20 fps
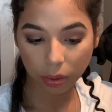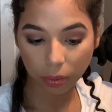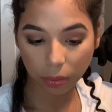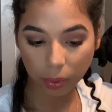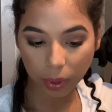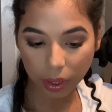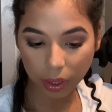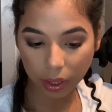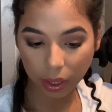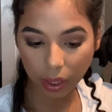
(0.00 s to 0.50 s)

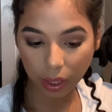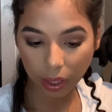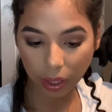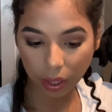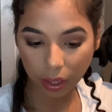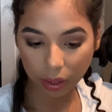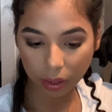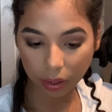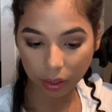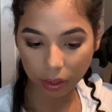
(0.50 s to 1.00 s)
Why did I
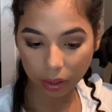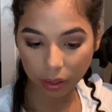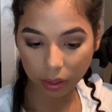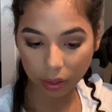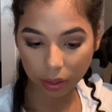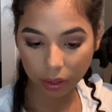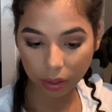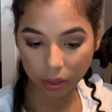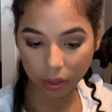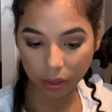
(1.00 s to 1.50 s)
lock it?
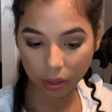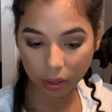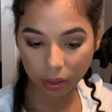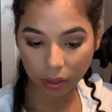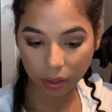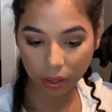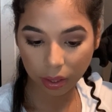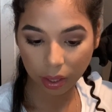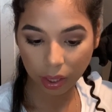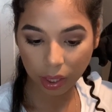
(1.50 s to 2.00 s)

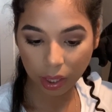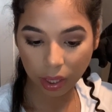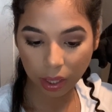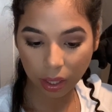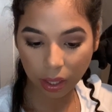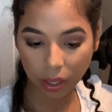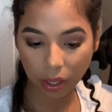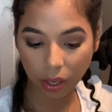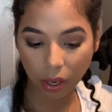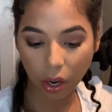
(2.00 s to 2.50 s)

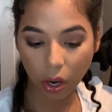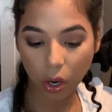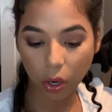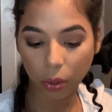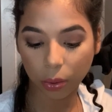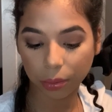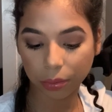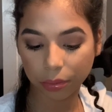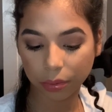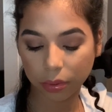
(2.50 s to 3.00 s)

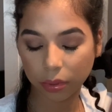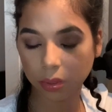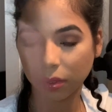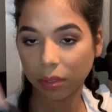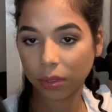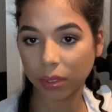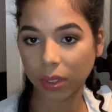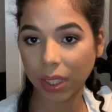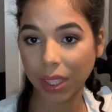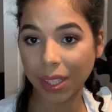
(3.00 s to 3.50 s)
Oh,
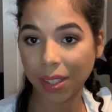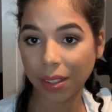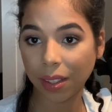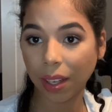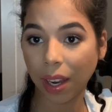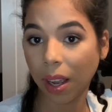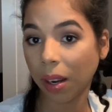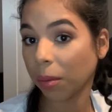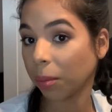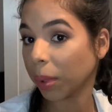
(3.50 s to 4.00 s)
there's a
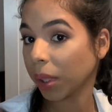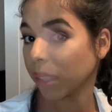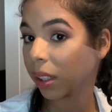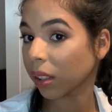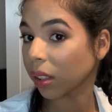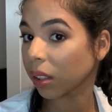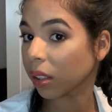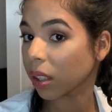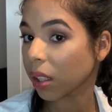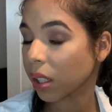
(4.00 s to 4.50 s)
lock
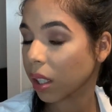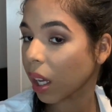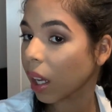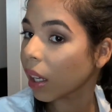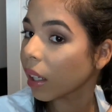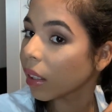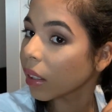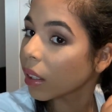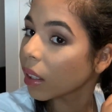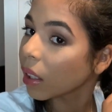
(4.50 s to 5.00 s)
button on the
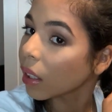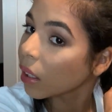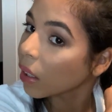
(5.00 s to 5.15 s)
side.